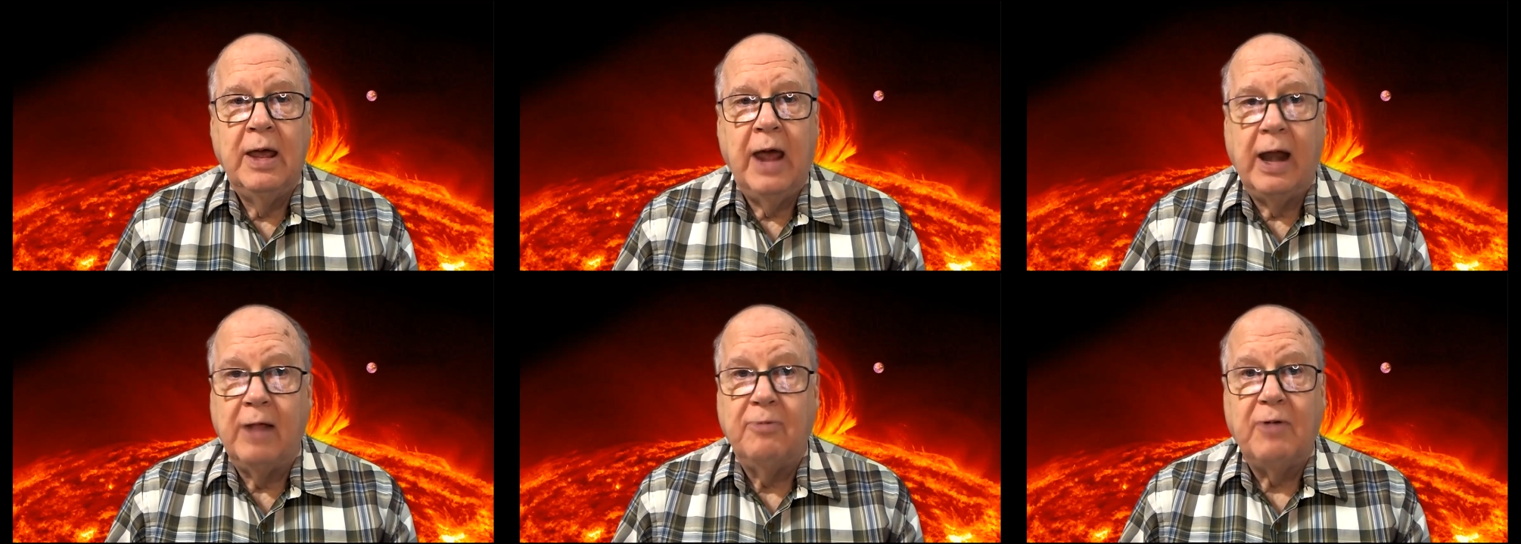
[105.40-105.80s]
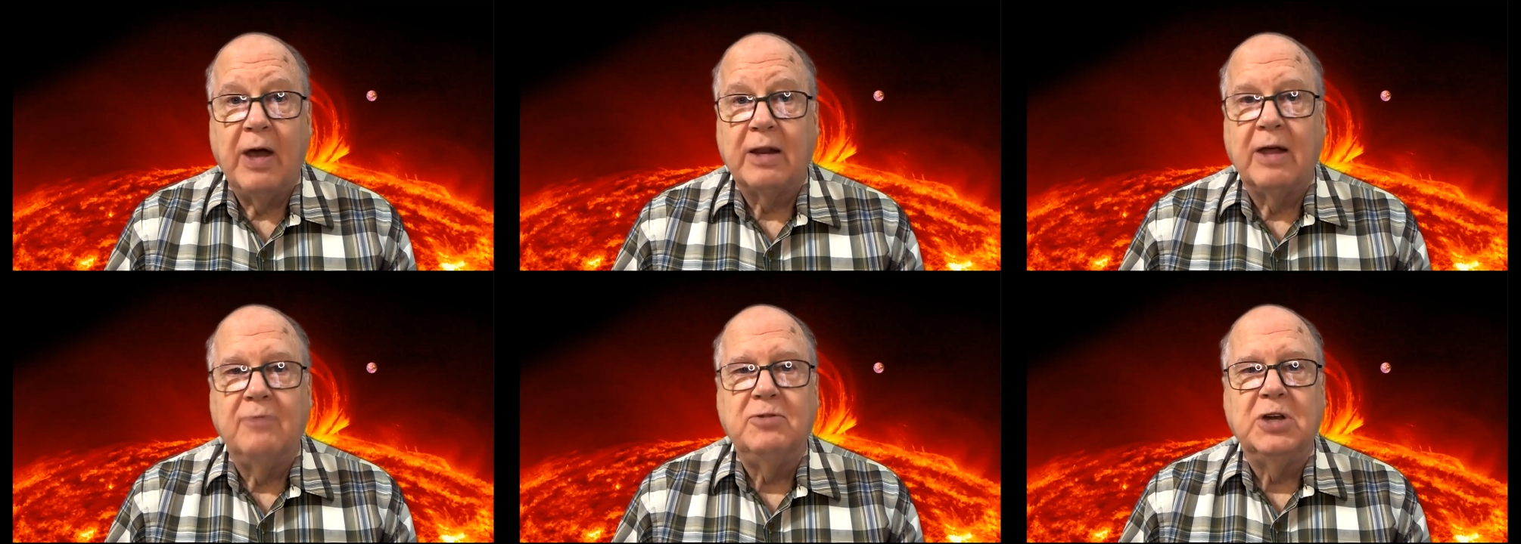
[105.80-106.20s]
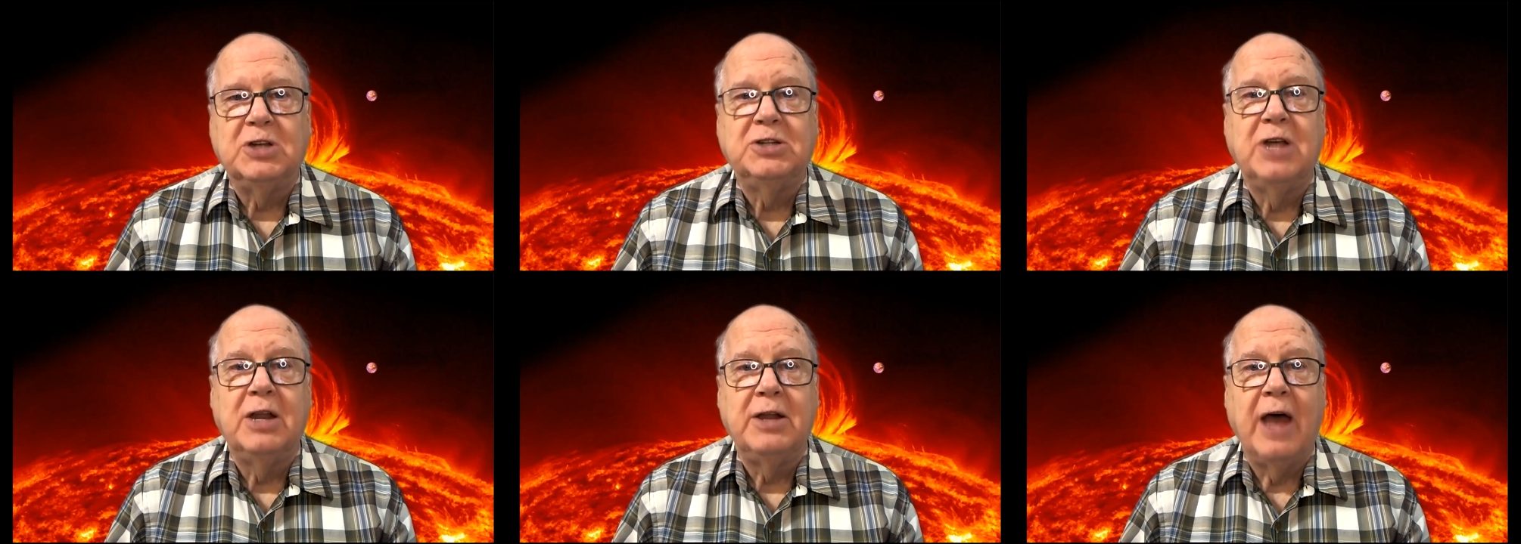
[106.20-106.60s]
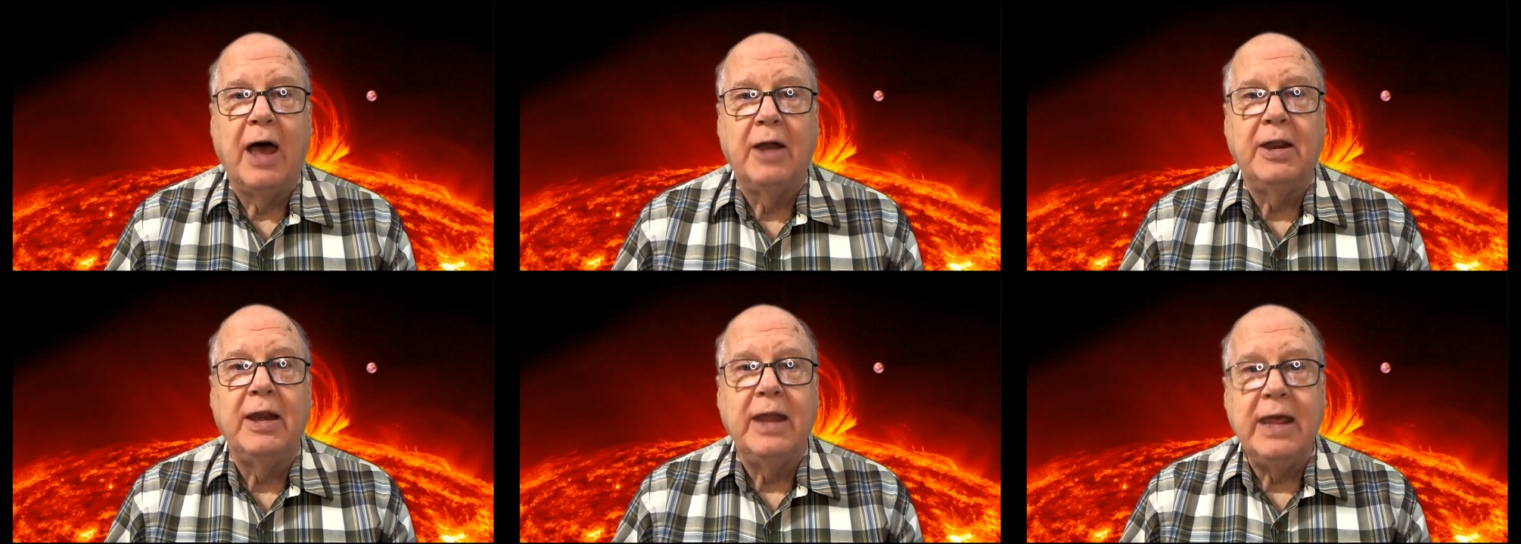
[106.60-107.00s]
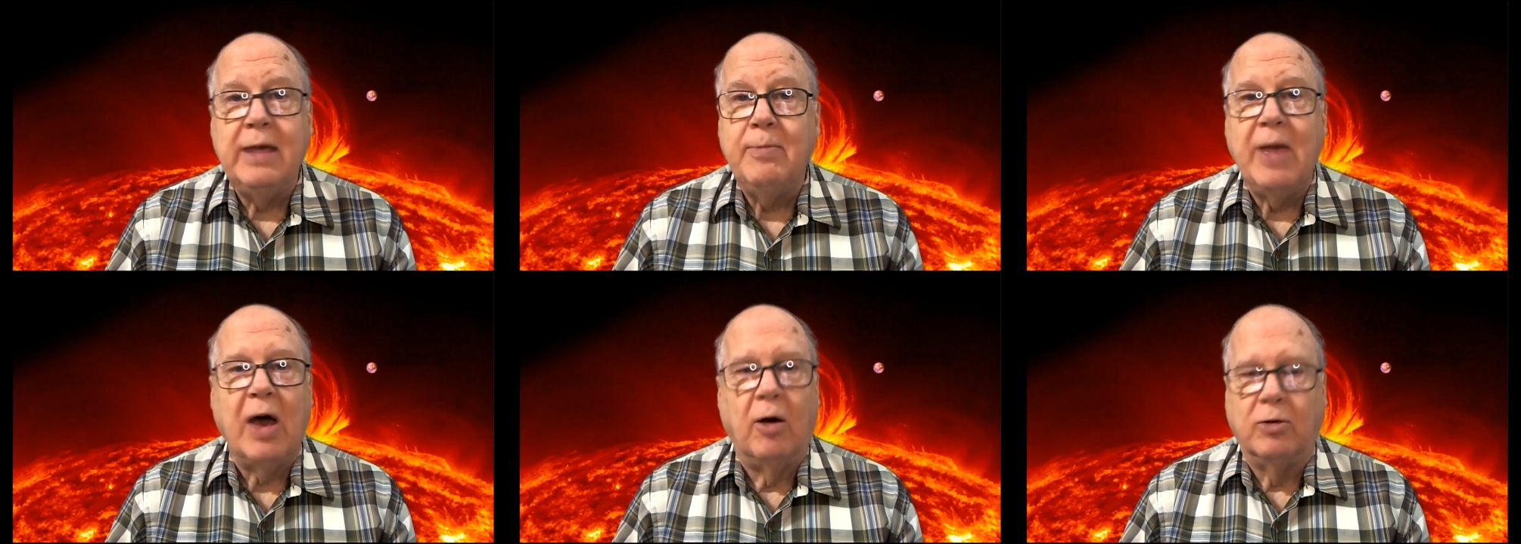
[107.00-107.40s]
And in fact, I've just sent out an
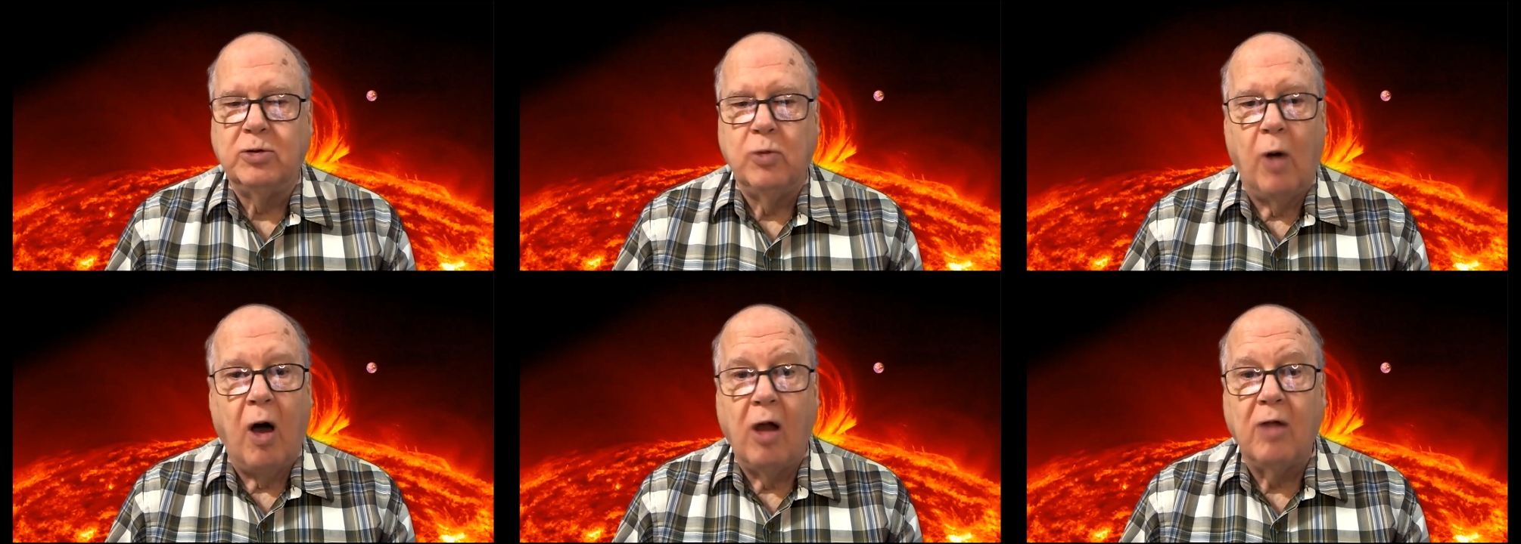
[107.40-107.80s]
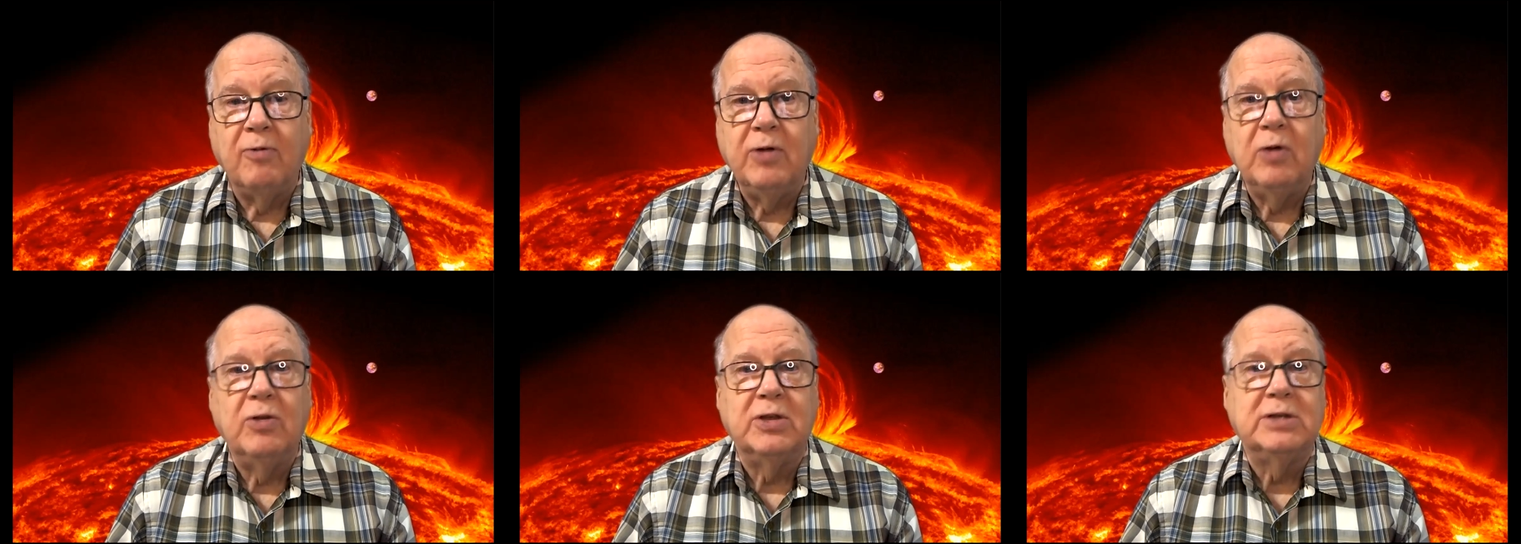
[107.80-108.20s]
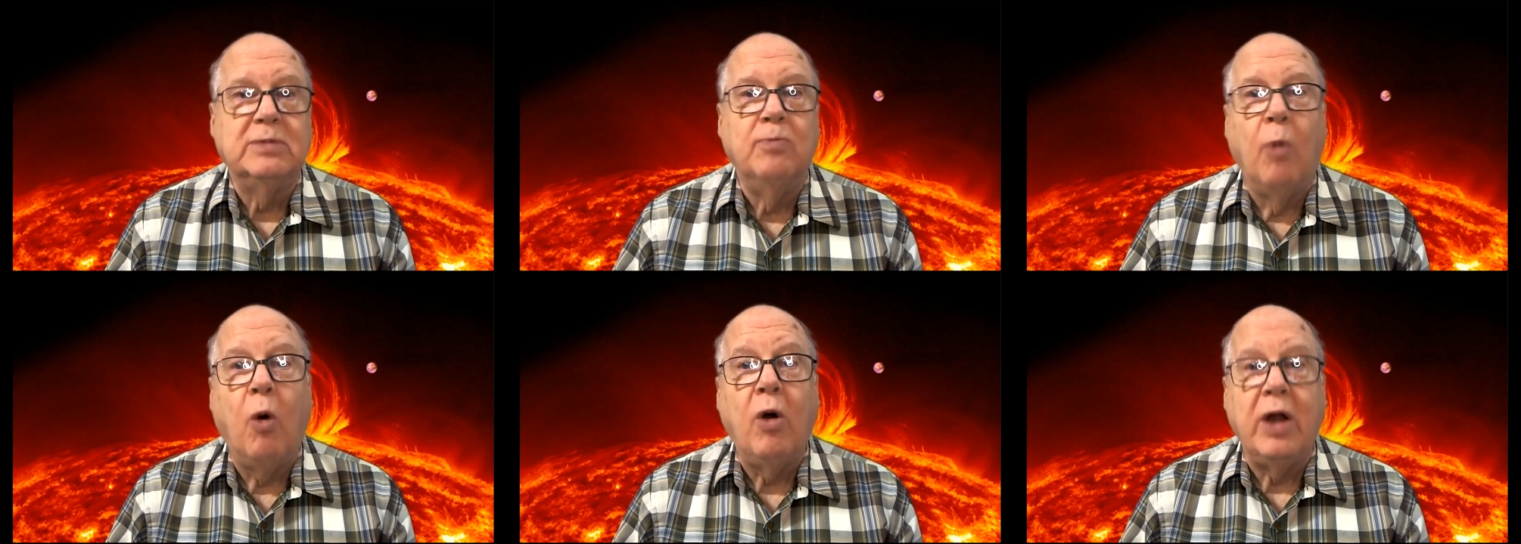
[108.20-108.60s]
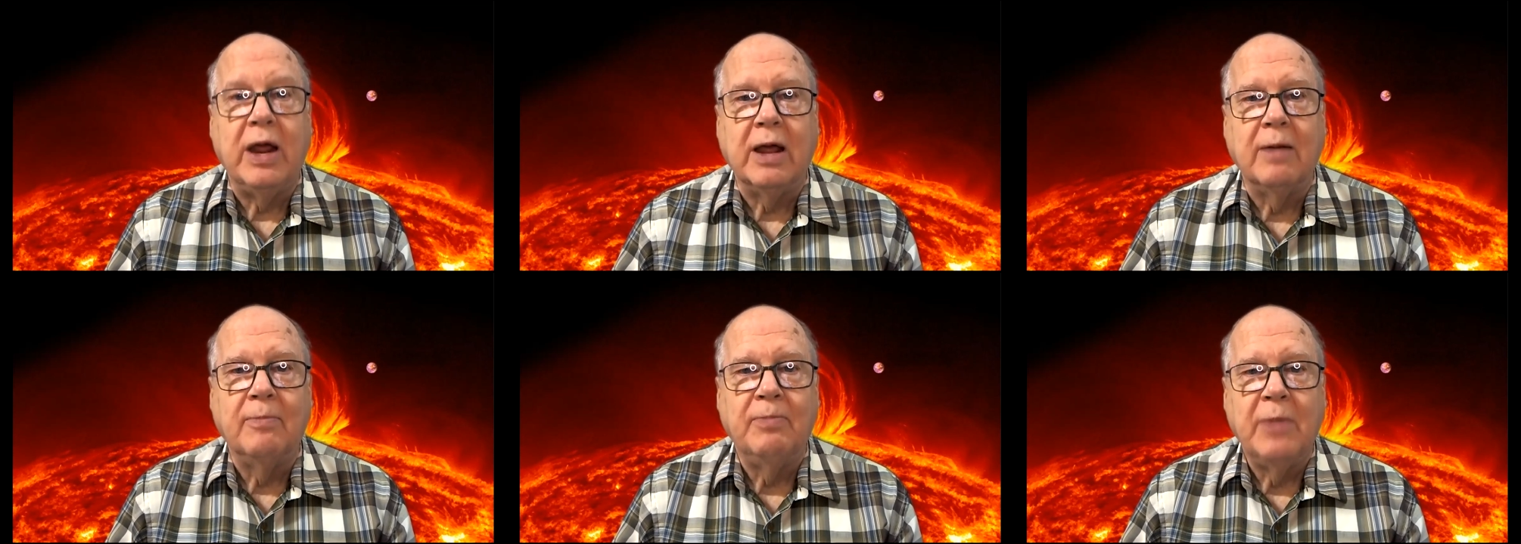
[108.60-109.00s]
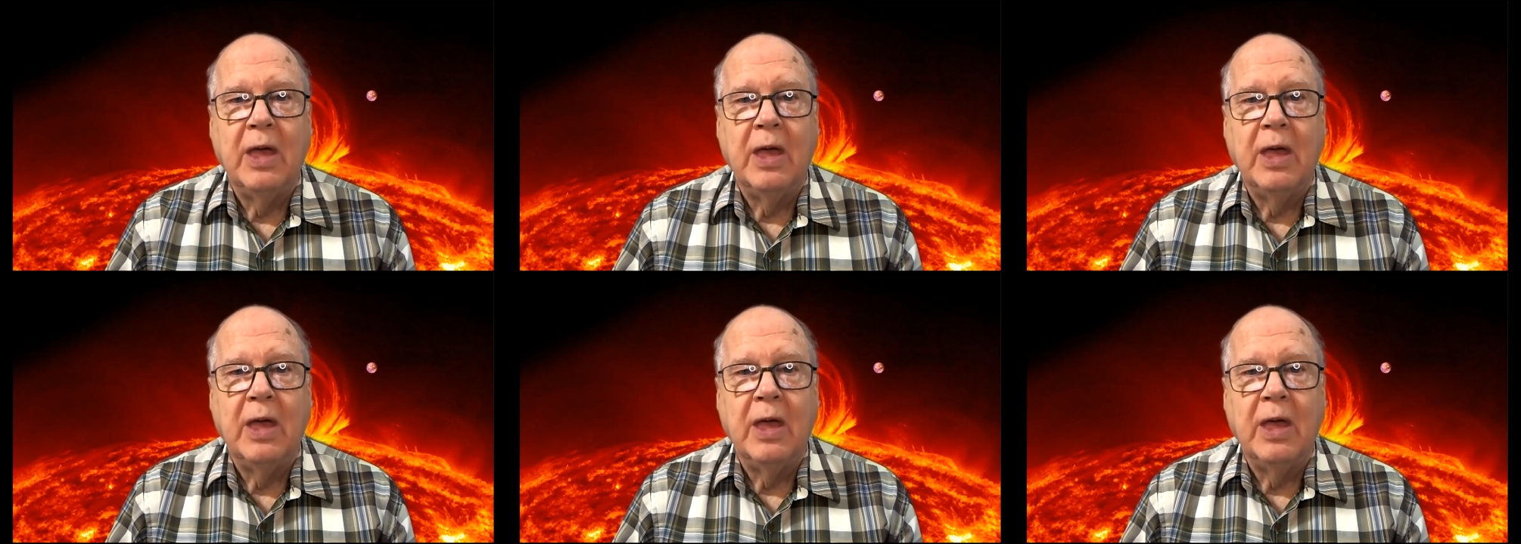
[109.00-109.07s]
email to all of you this morning